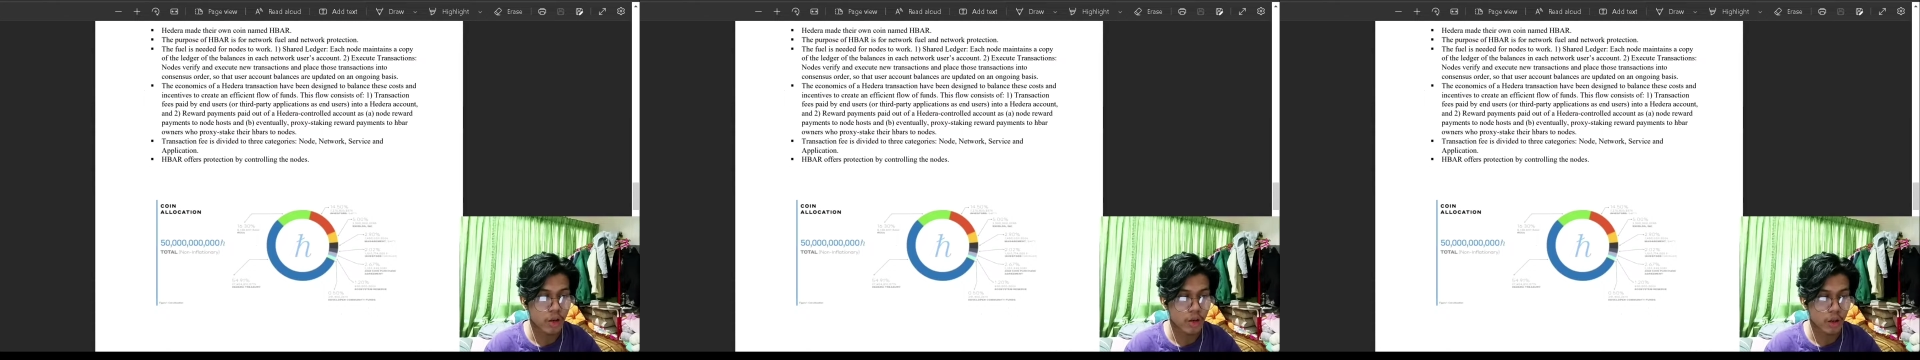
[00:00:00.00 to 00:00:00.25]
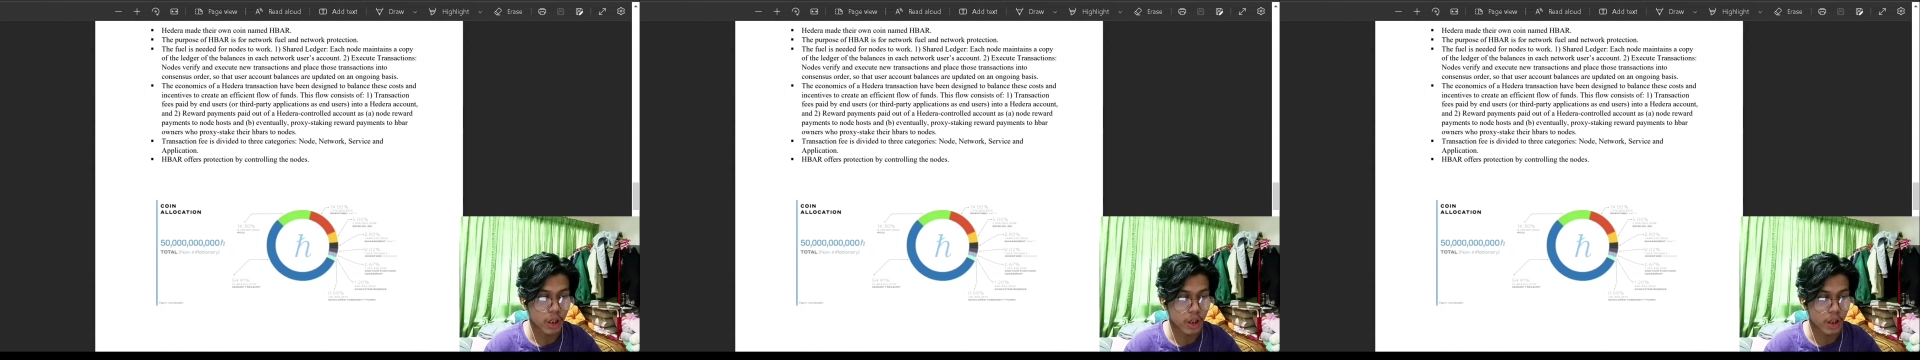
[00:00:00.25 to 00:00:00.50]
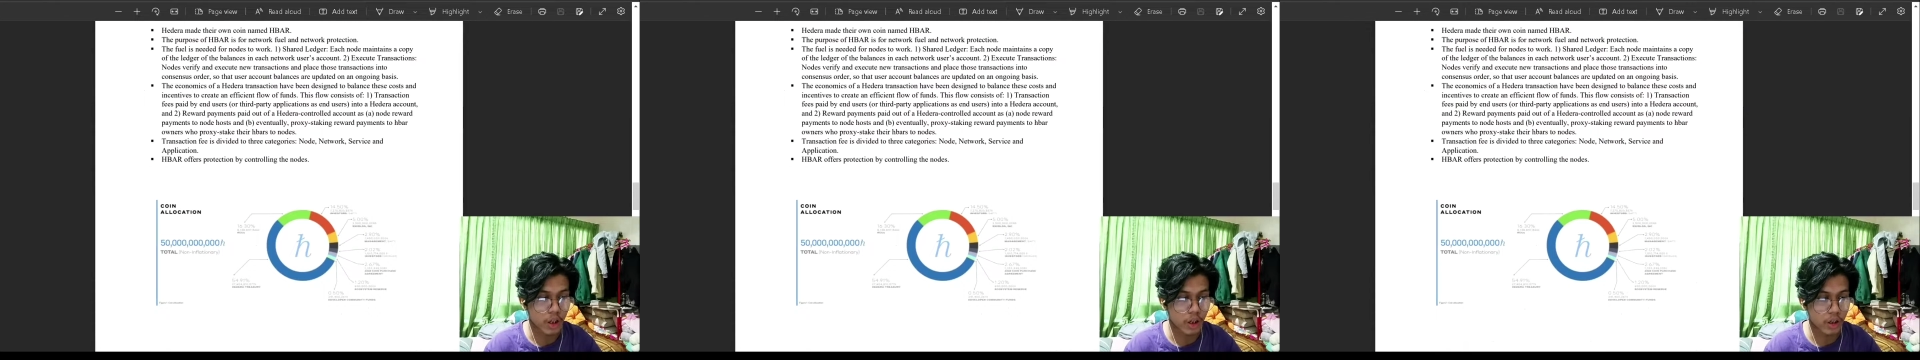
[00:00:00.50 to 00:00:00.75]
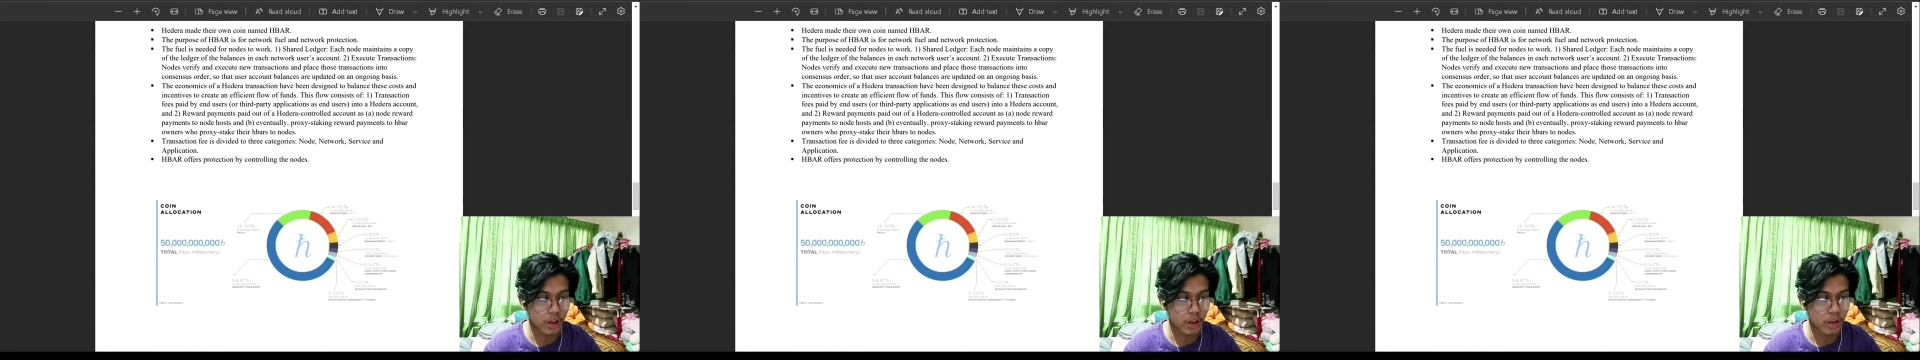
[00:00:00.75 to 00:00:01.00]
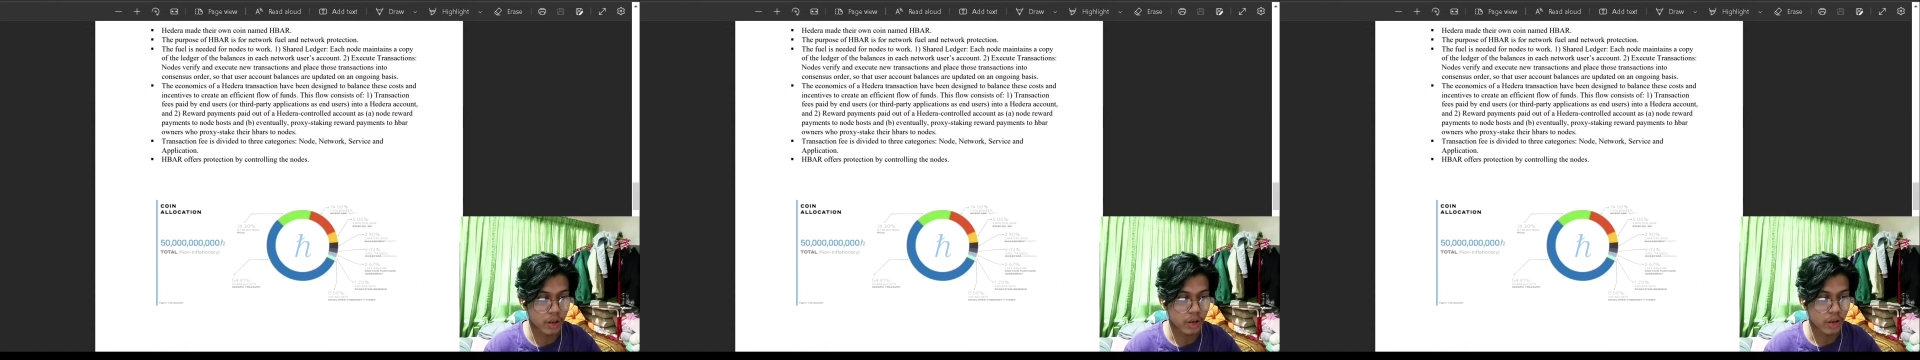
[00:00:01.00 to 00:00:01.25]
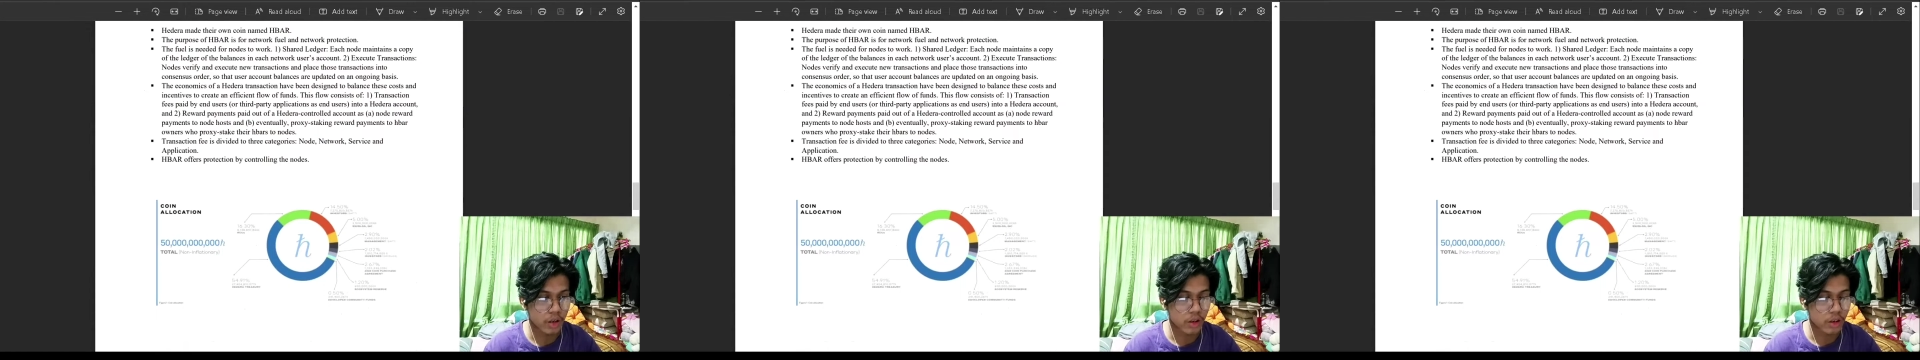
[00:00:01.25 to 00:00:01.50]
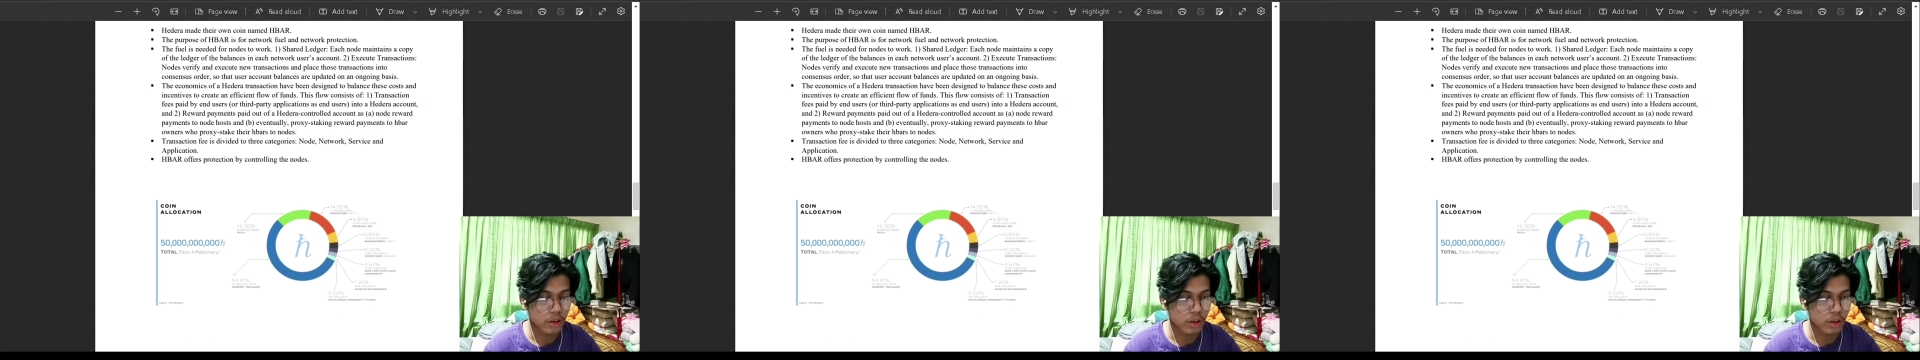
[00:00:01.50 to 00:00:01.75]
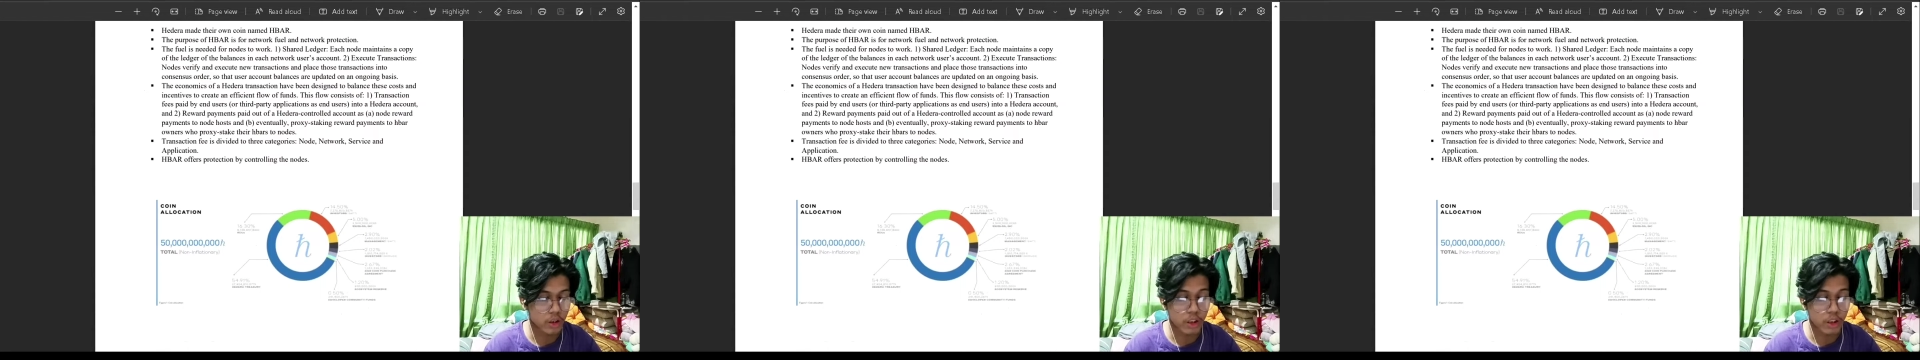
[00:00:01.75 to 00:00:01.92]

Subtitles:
a thing